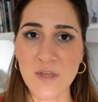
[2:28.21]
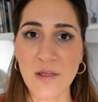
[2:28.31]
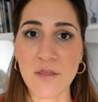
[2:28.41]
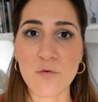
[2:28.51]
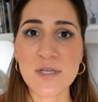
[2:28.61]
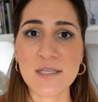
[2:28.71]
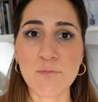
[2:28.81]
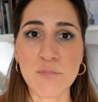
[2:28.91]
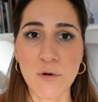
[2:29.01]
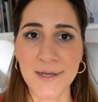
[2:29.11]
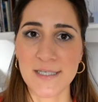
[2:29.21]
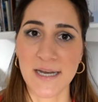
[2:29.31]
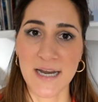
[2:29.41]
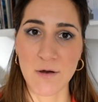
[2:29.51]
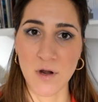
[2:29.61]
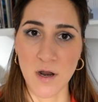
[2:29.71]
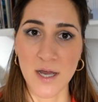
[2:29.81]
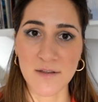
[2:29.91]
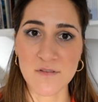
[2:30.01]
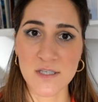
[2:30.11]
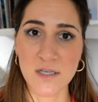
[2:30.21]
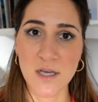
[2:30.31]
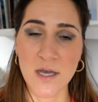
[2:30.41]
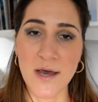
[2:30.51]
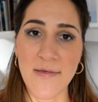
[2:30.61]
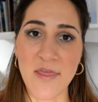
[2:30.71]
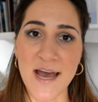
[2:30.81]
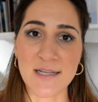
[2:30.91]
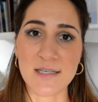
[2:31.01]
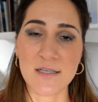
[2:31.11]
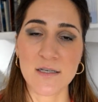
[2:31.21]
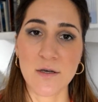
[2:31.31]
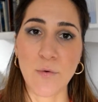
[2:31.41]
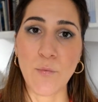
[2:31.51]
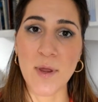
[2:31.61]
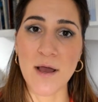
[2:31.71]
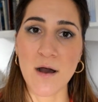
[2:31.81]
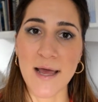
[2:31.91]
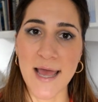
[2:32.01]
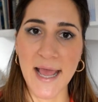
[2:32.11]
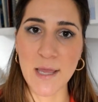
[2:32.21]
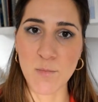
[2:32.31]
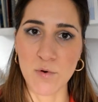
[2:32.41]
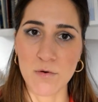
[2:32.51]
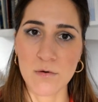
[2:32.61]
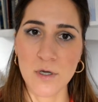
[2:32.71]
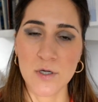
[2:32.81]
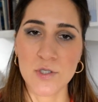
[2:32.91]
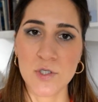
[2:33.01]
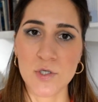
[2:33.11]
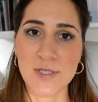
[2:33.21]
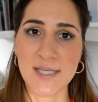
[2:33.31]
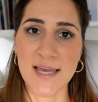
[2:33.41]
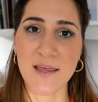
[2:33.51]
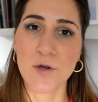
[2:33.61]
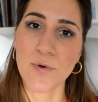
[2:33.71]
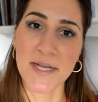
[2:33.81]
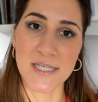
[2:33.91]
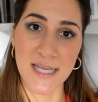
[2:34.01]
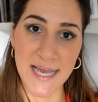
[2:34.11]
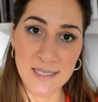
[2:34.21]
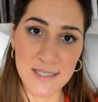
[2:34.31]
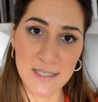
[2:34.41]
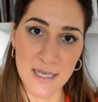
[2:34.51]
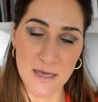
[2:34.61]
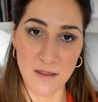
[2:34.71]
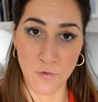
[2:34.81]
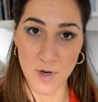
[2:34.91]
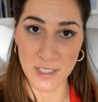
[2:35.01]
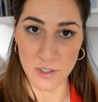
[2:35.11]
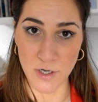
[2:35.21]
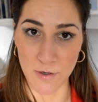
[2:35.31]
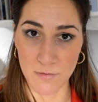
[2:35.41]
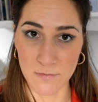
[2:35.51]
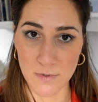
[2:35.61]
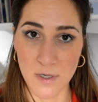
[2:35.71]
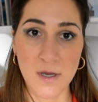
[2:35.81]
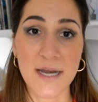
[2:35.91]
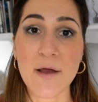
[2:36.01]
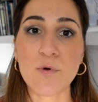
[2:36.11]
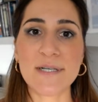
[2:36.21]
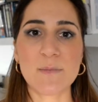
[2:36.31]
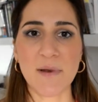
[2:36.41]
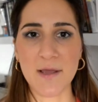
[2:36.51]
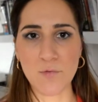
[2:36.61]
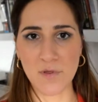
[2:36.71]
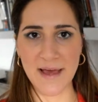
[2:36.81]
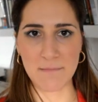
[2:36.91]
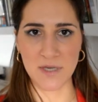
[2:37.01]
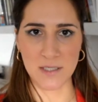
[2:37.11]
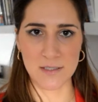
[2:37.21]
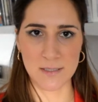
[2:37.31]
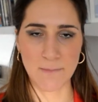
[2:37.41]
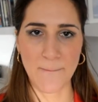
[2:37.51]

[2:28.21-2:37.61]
there is a point in our lives that we are able to say the great yes and the great no. And I will explain what that means.